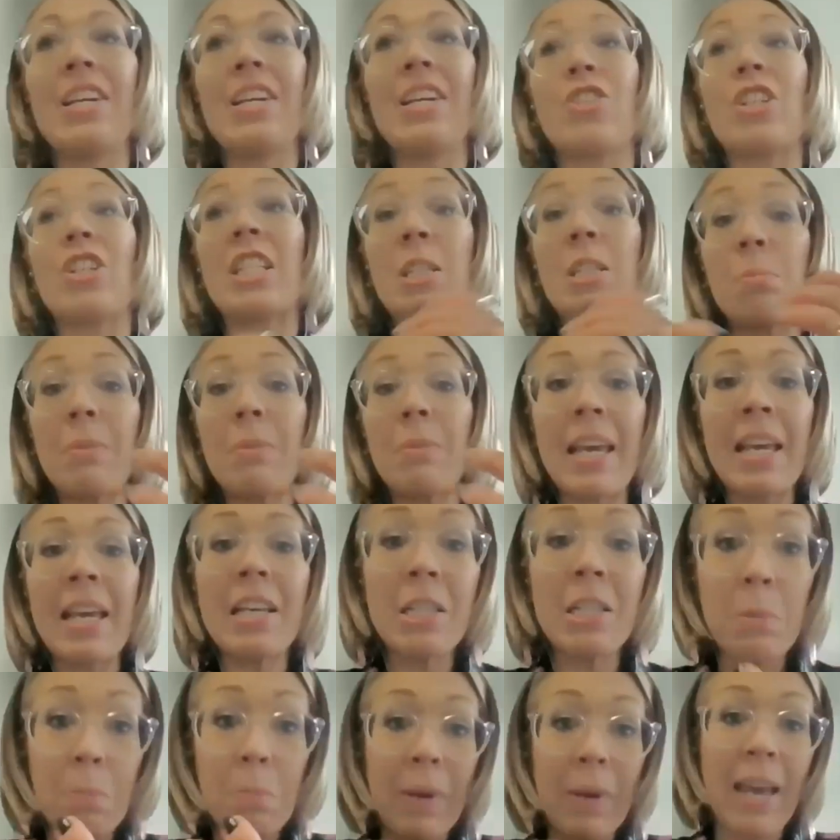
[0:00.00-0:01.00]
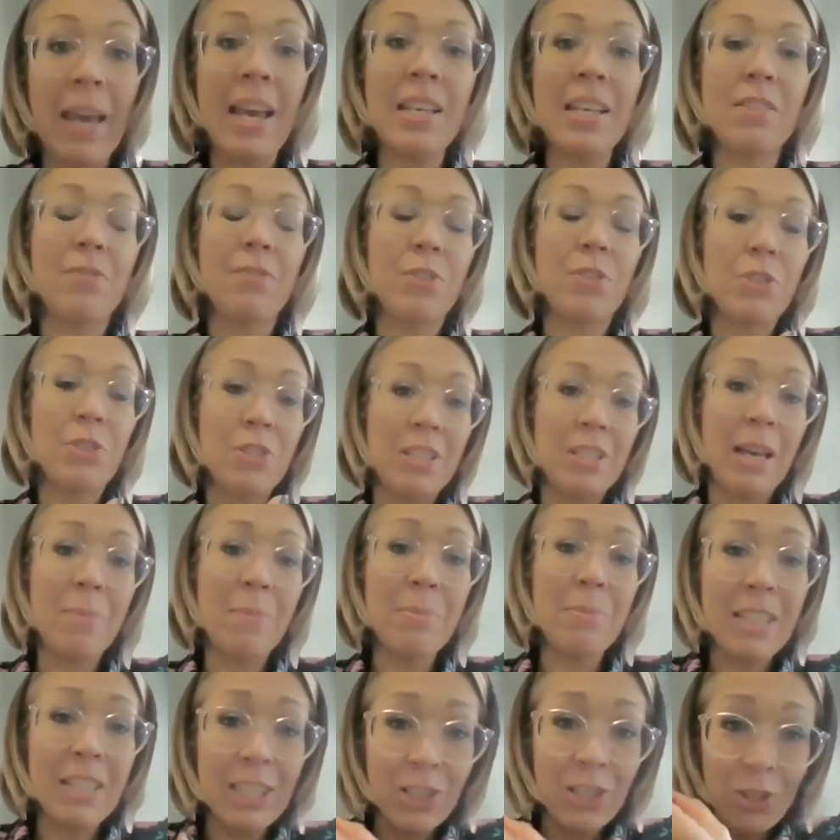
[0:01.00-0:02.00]
Just make space for
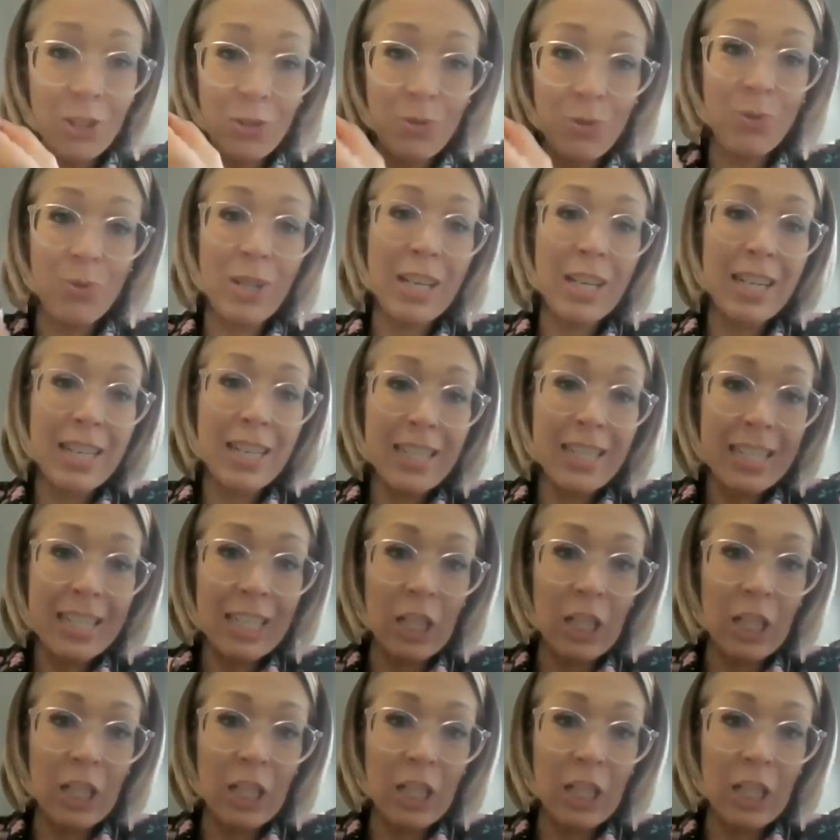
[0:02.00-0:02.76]
something that you really